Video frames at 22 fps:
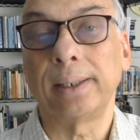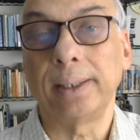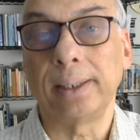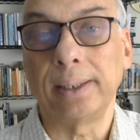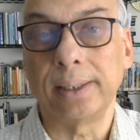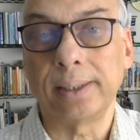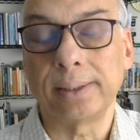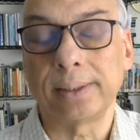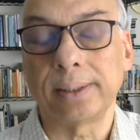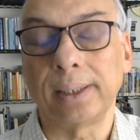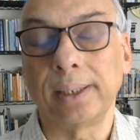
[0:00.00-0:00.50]

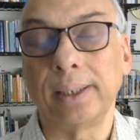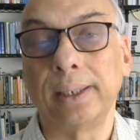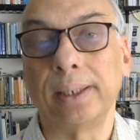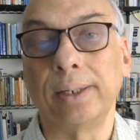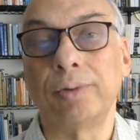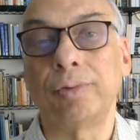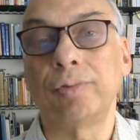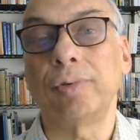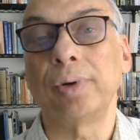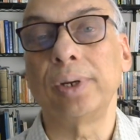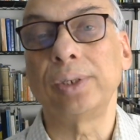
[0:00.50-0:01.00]
is
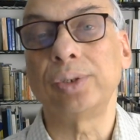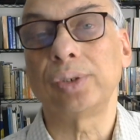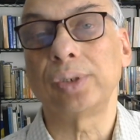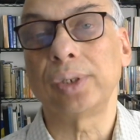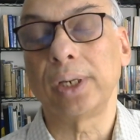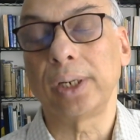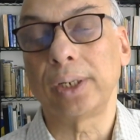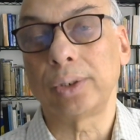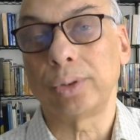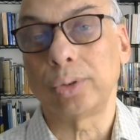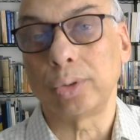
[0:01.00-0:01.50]

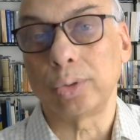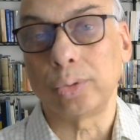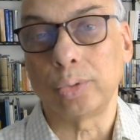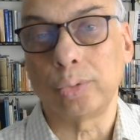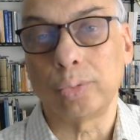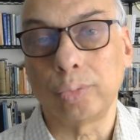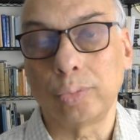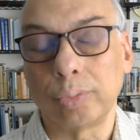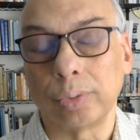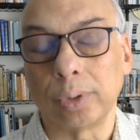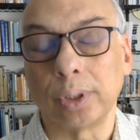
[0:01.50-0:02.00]
intrinsic
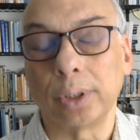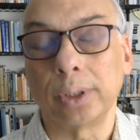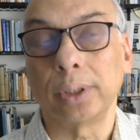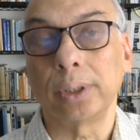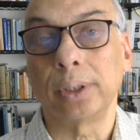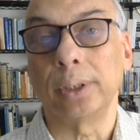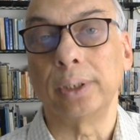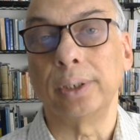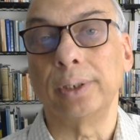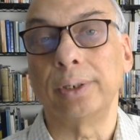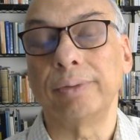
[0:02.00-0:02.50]
to
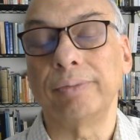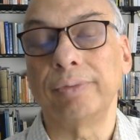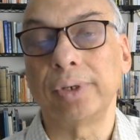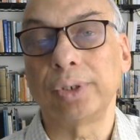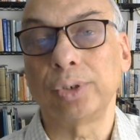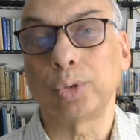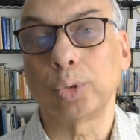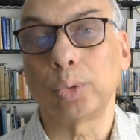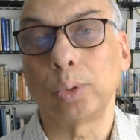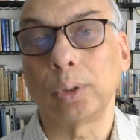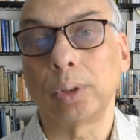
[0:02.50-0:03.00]
the
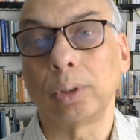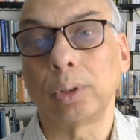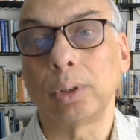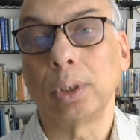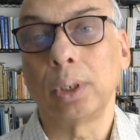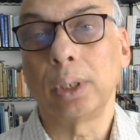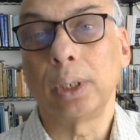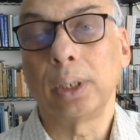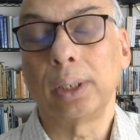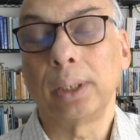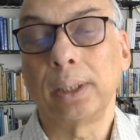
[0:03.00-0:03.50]
individual,
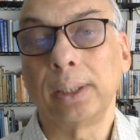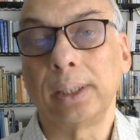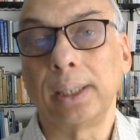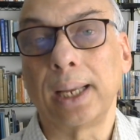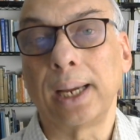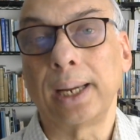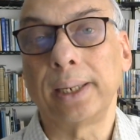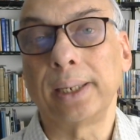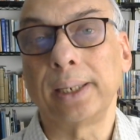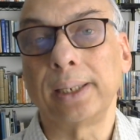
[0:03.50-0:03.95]
that